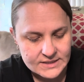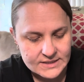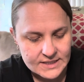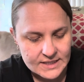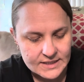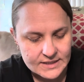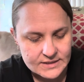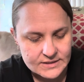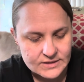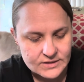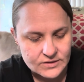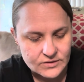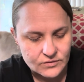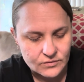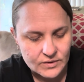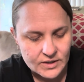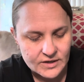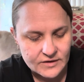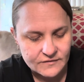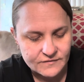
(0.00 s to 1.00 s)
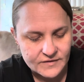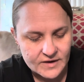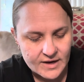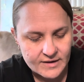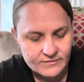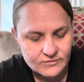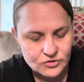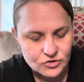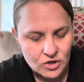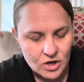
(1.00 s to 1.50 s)
says 3 to
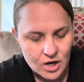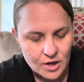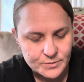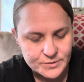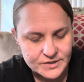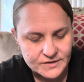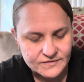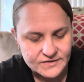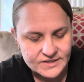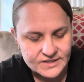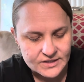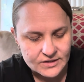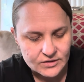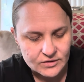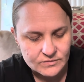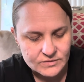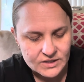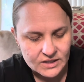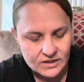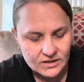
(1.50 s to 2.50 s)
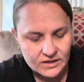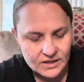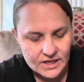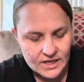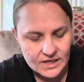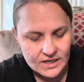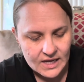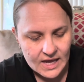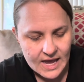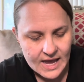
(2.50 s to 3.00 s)
5 drops of serum to
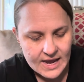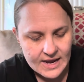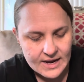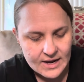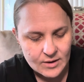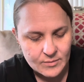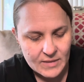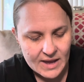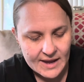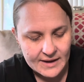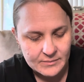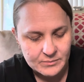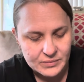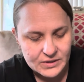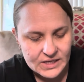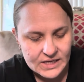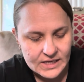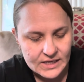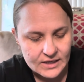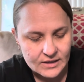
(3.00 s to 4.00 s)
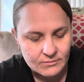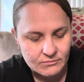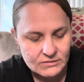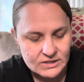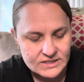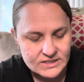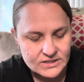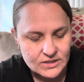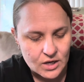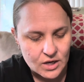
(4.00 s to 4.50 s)
clean AM and PM
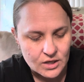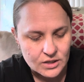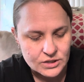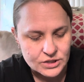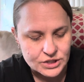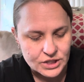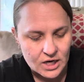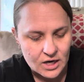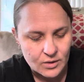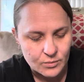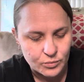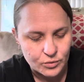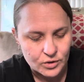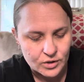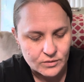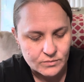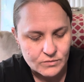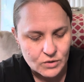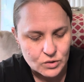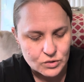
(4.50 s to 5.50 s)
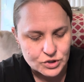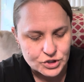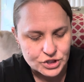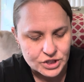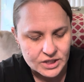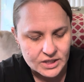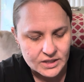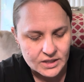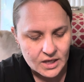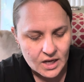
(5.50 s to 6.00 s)
massage upward
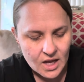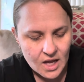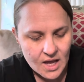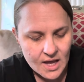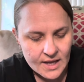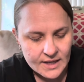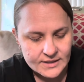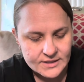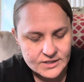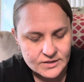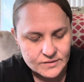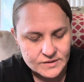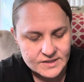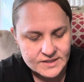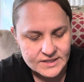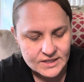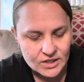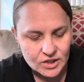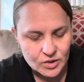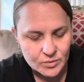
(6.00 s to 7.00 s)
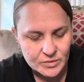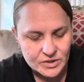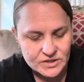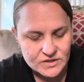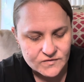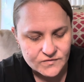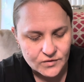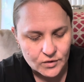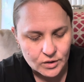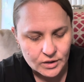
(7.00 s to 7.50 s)
motion until serum
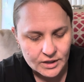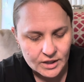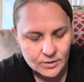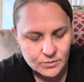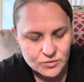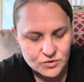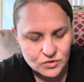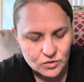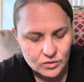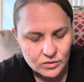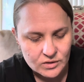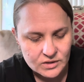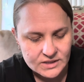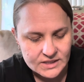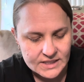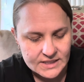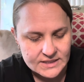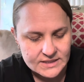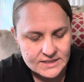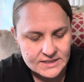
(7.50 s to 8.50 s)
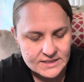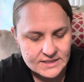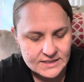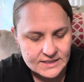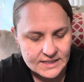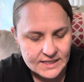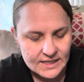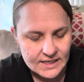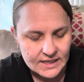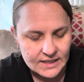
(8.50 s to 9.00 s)
is fully absorbed into
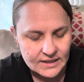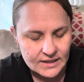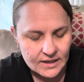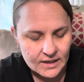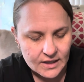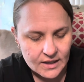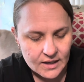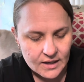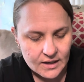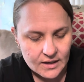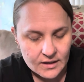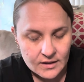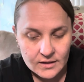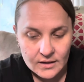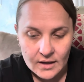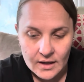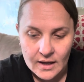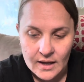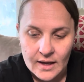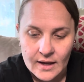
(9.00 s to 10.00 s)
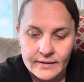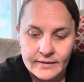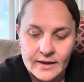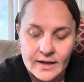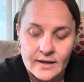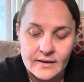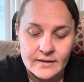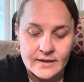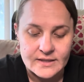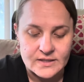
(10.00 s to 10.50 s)
skin. And
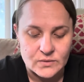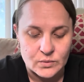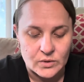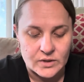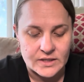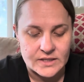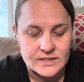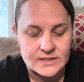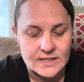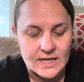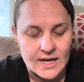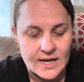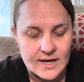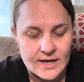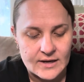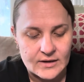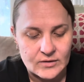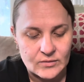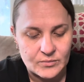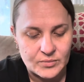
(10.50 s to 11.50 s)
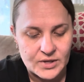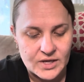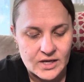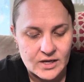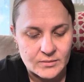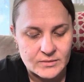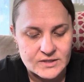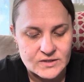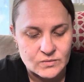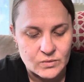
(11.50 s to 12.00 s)
then this one is AM and
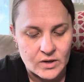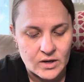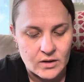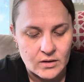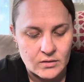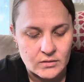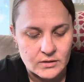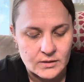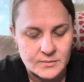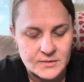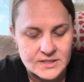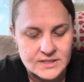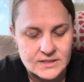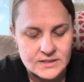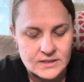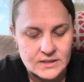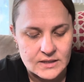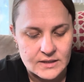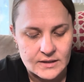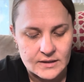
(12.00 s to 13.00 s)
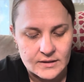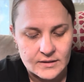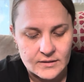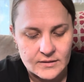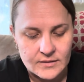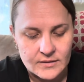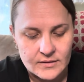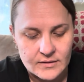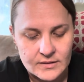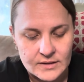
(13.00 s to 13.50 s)
PM as well. Let me see.
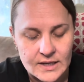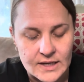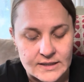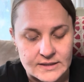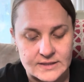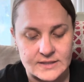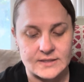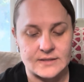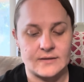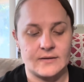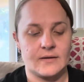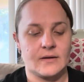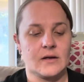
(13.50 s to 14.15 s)
Yes.